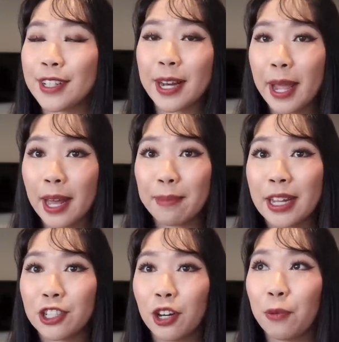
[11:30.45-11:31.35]
and
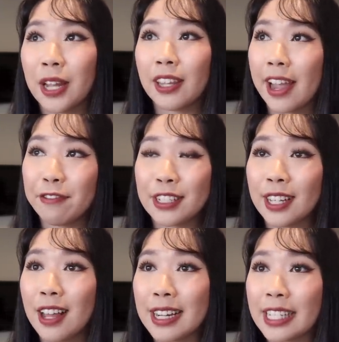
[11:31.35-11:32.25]
animation when life was
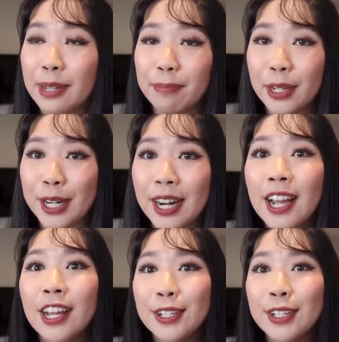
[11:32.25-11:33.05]
a lot simpler.